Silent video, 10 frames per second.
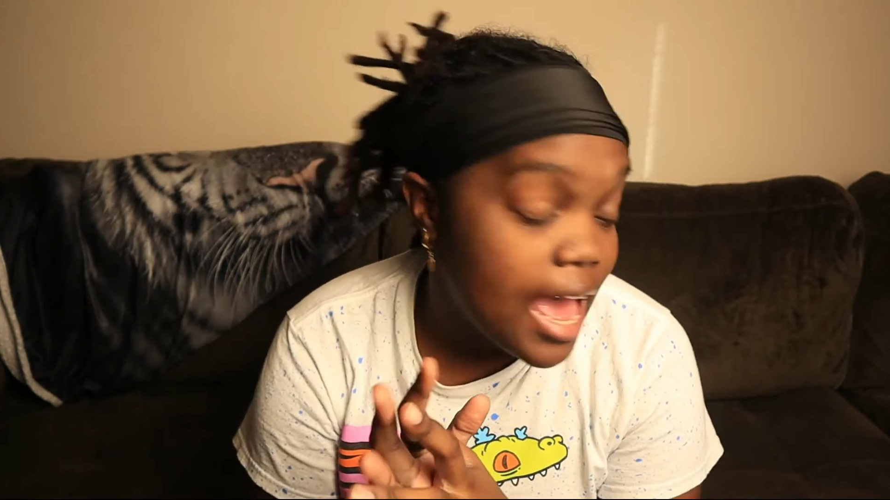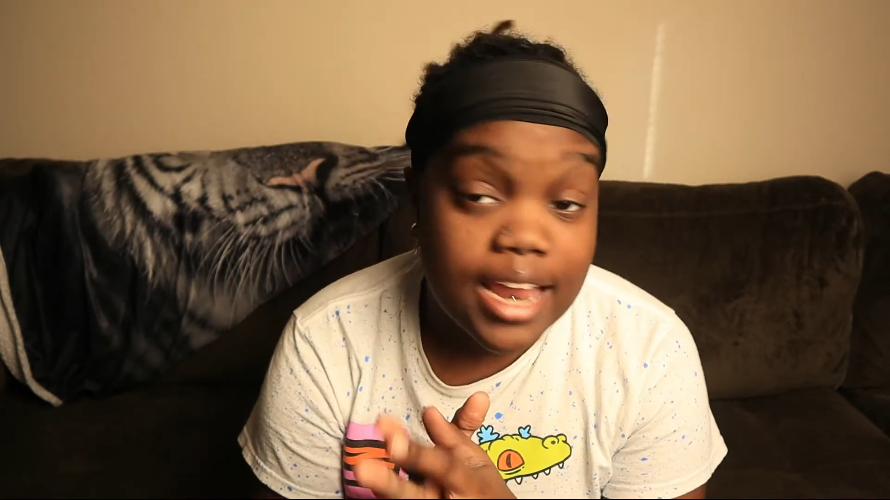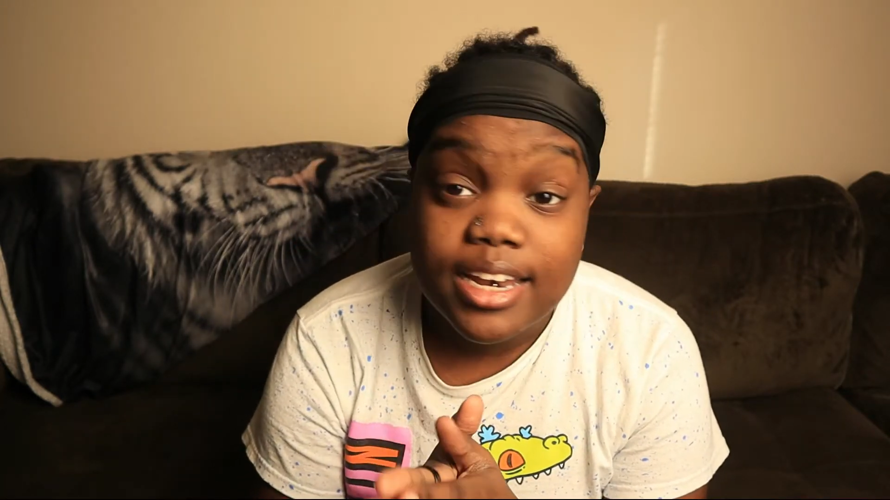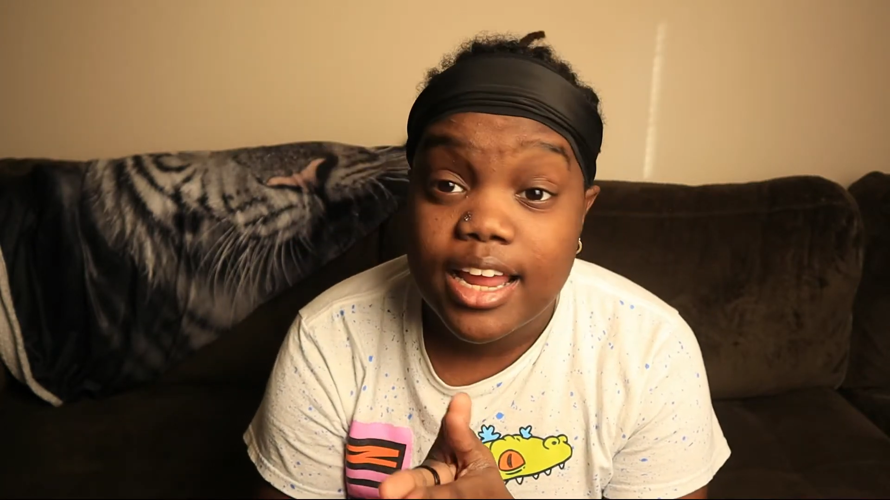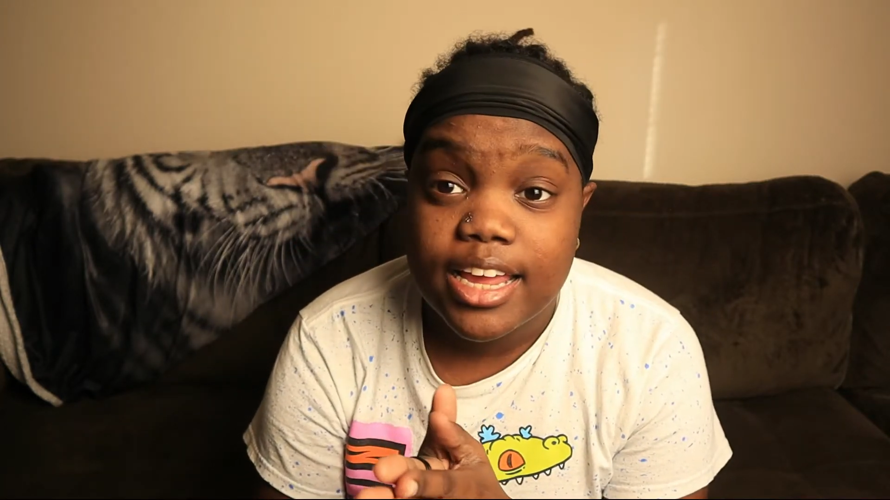
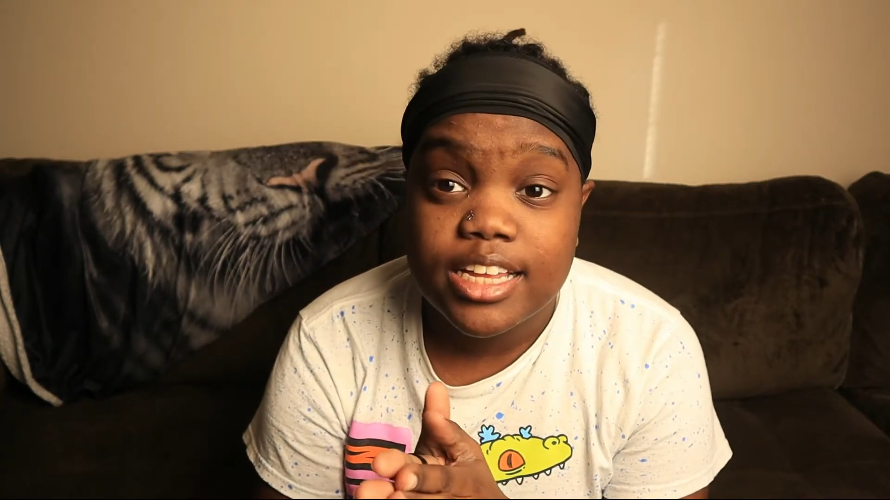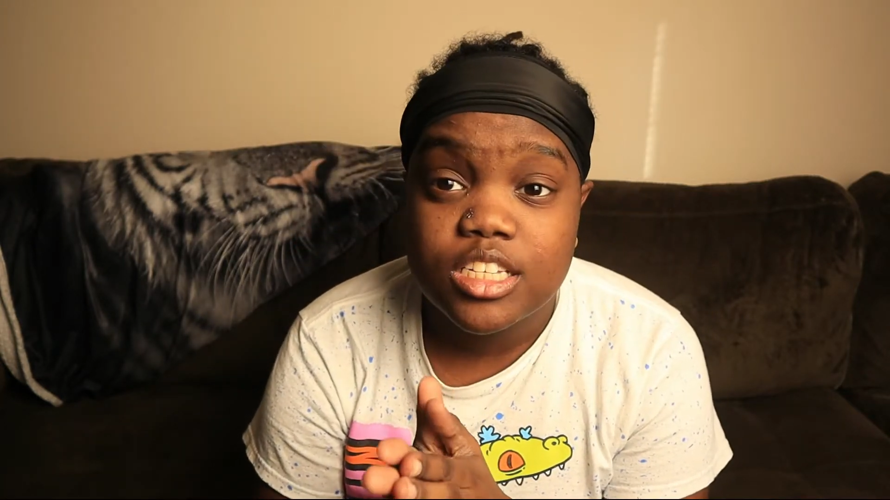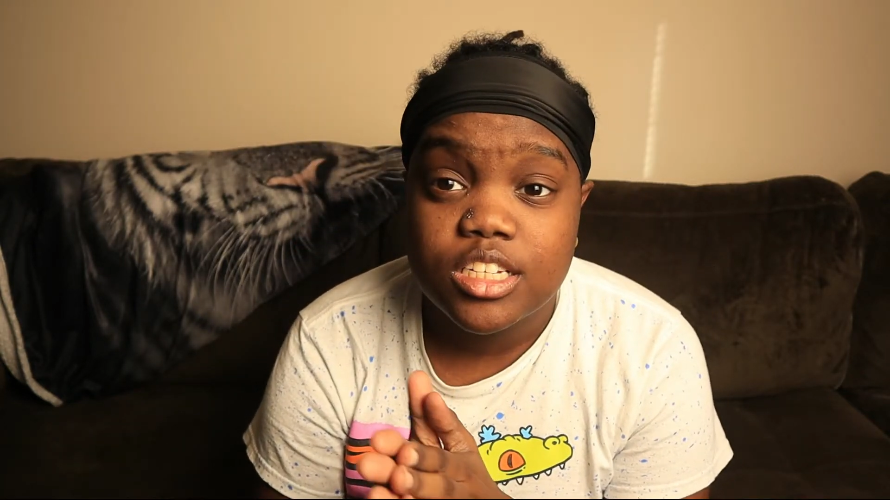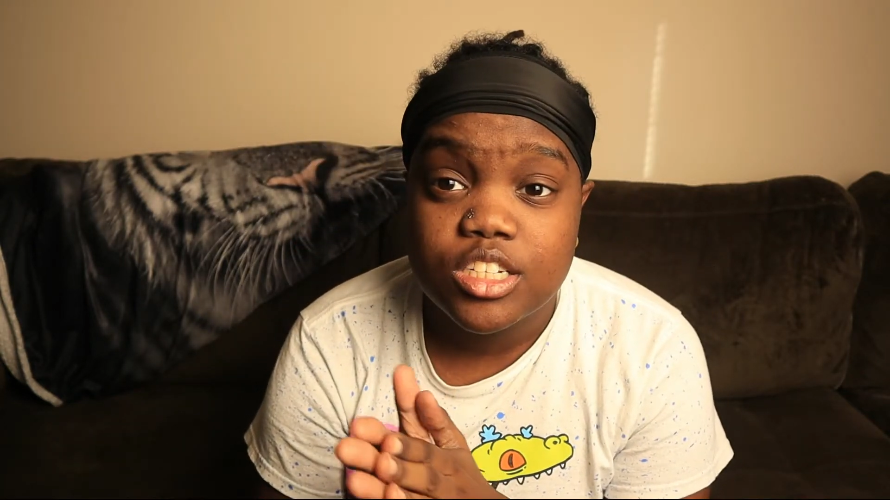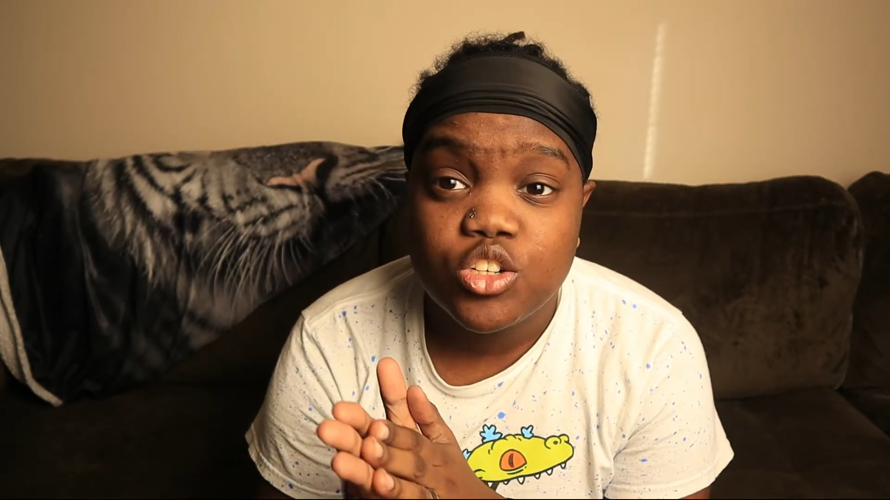at night
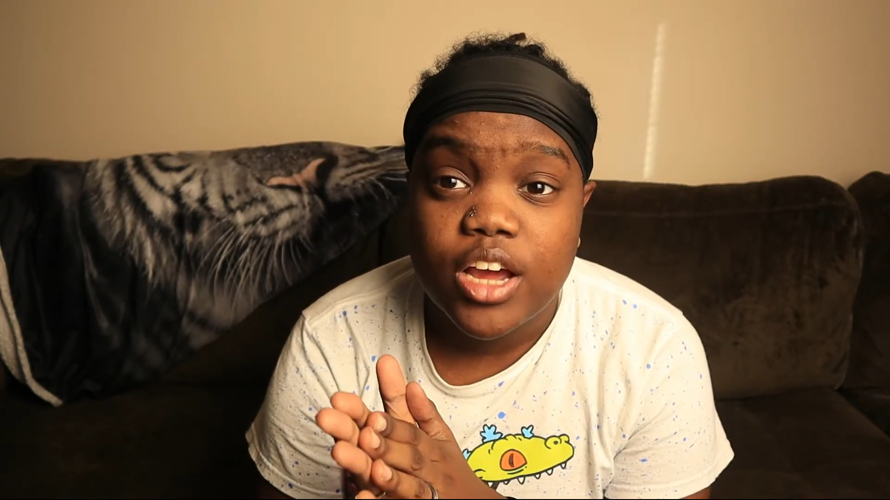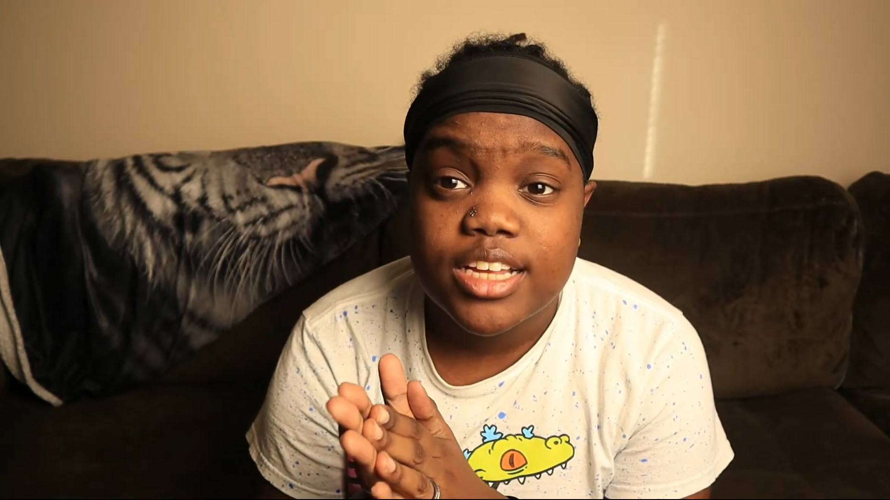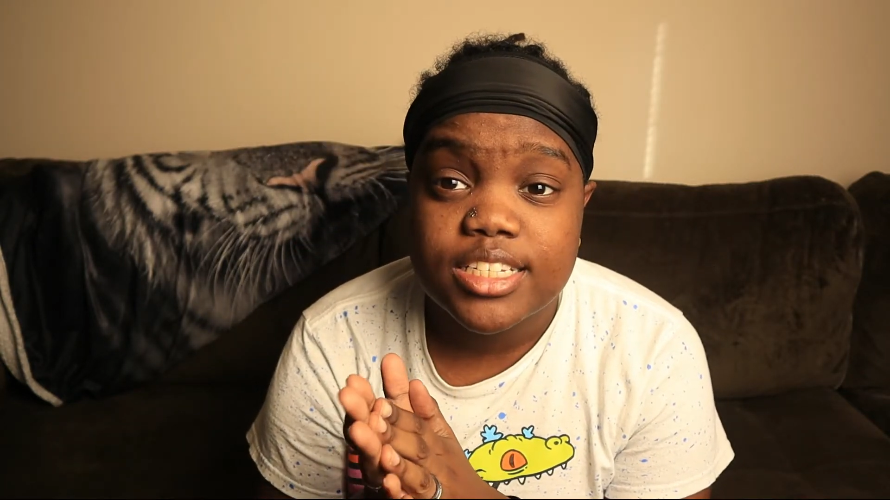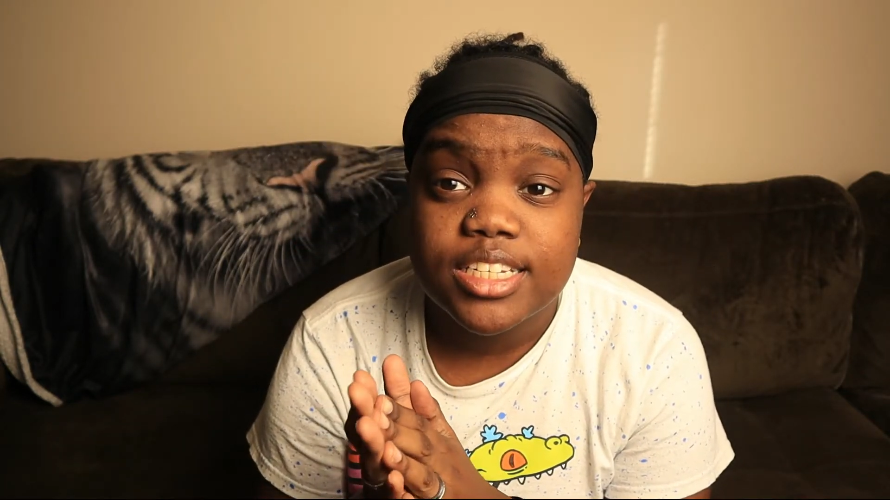so that you guys